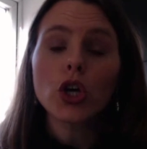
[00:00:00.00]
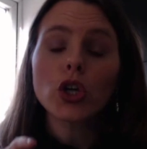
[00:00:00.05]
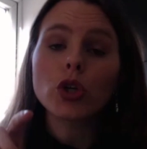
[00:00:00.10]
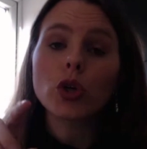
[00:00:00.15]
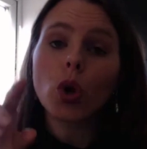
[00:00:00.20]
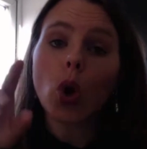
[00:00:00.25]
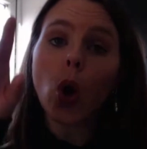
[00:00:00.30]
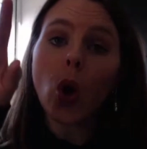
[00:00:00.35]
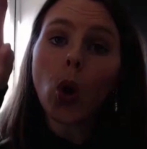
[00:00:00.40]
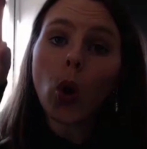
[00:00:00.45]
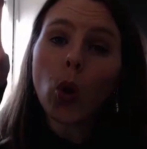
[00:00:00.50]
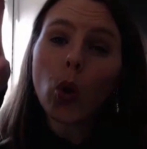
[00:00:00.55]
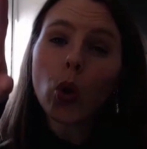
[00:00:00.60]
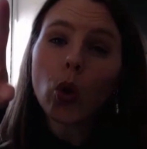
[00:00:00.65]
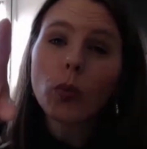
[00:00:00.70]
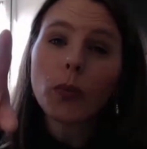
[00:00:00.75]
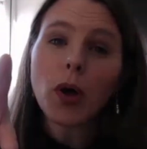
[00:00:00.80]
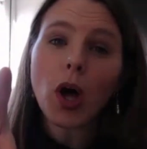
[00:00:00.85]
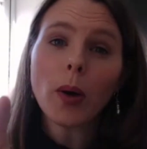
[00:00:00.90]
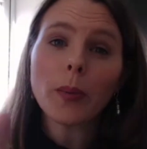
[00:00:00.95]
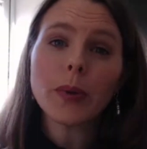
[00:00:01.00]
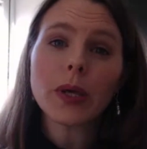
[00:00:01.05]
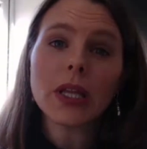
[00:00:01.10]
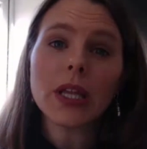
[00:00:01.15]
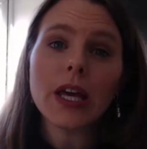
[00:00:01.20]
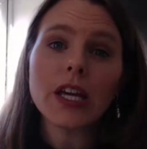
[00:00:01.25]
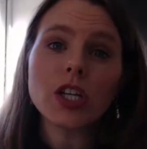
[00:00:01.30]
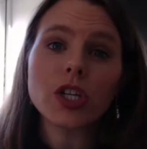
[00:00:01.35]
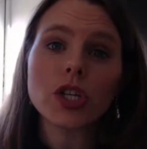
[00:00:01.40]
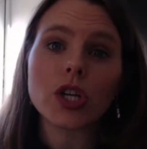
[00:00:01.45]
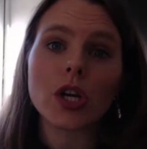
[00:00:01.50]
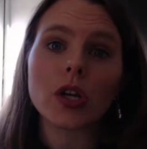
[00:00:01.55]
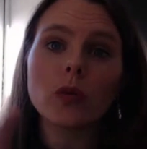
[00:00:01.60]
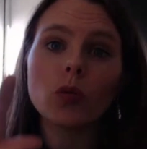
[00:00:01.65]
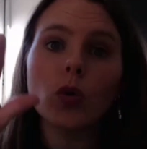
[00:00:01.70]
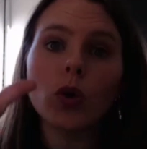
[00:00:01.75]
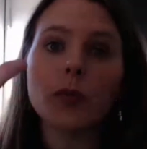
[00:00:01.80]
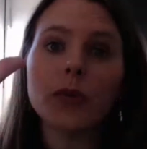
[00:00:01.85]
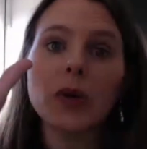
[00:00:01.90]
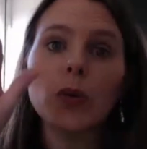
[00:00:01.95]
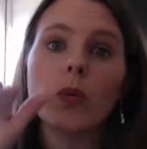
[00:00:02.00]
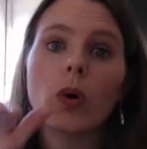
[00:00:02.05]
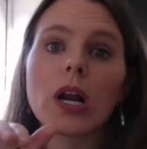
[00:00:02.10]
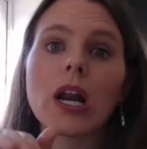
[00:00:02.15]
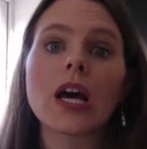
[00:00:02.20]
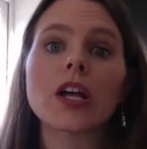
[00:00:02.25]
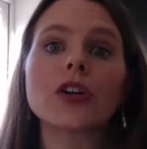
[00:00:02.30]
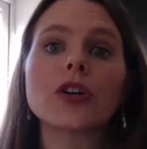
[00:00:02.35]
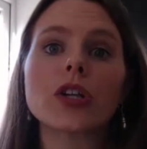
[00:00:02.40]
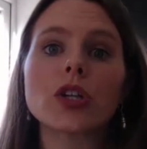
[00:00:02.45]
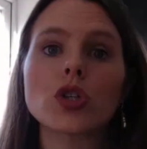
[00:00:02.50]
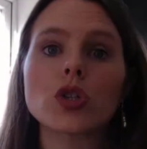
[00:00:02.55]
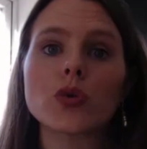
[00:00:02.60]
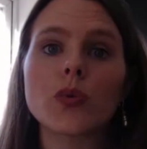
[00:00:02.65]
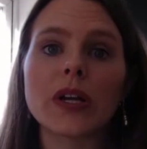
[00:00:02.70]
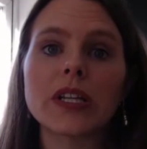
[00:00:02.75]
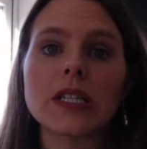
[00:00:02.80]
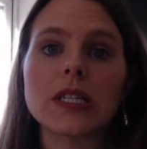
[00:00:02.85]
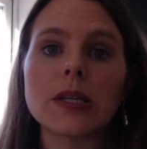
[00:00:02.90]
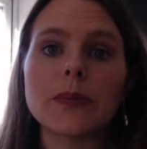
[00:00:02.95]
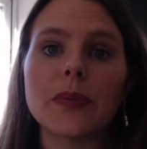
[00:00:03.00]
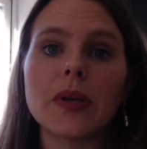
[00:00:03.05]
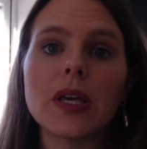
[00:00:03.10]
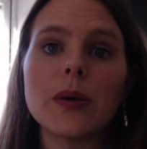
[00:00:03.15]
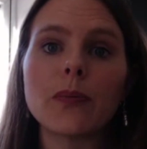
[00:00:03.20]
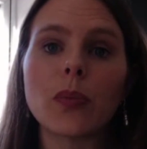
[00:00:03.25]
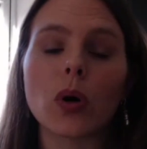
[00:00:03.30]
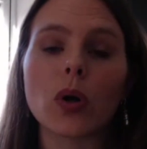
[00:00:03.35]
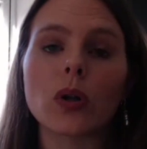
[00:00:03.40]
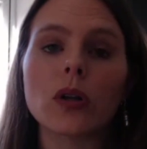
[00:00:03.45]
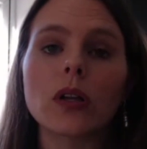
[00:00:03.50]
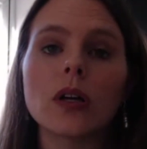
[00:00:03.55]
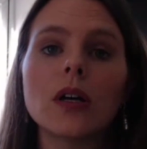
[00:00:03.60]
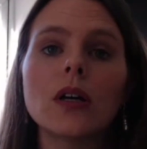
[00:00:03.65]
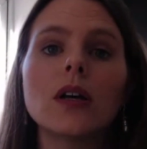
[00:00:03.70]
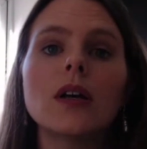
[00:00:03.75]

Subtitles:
Your whole population will be 120 people.